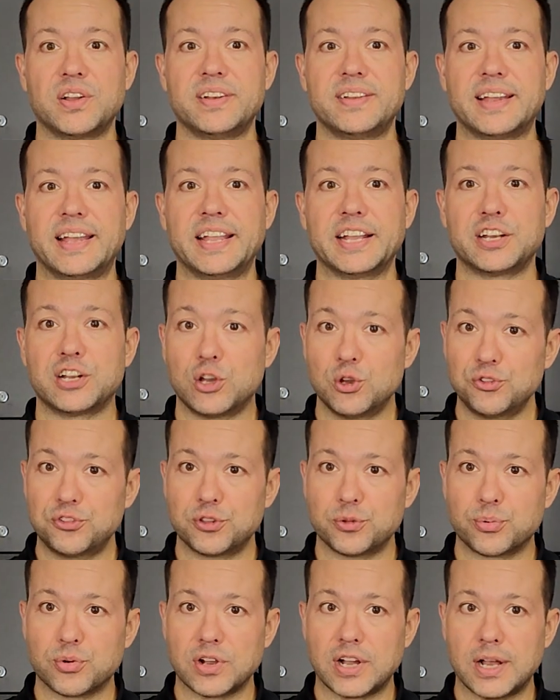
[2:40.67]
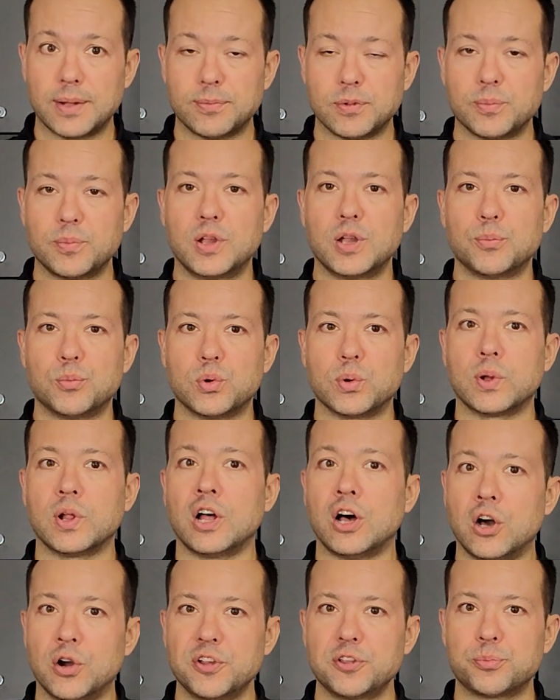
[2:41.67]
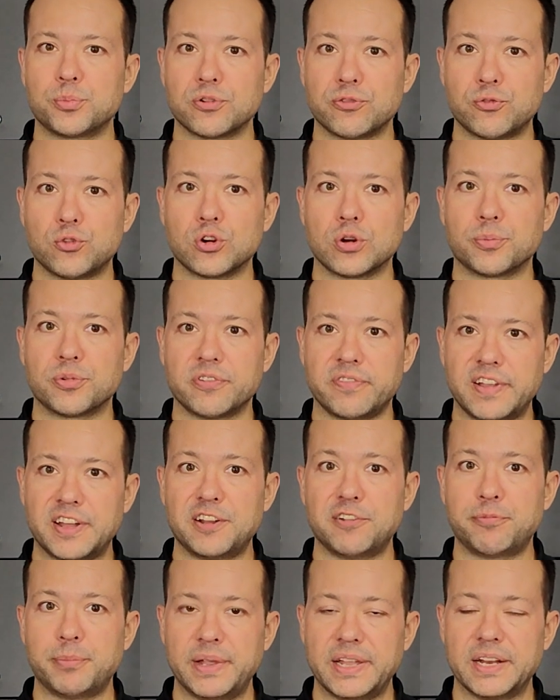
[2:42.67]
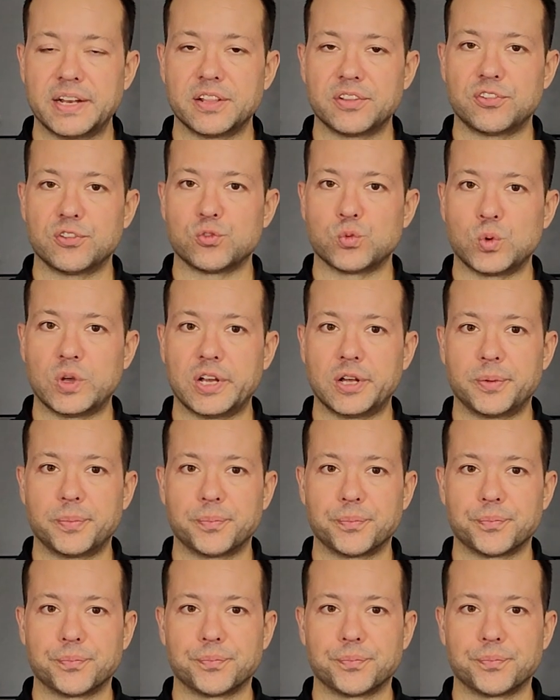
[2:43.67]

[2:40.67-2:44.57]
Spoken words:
and diagnose the problem, but will always perform preventive maintenance as well.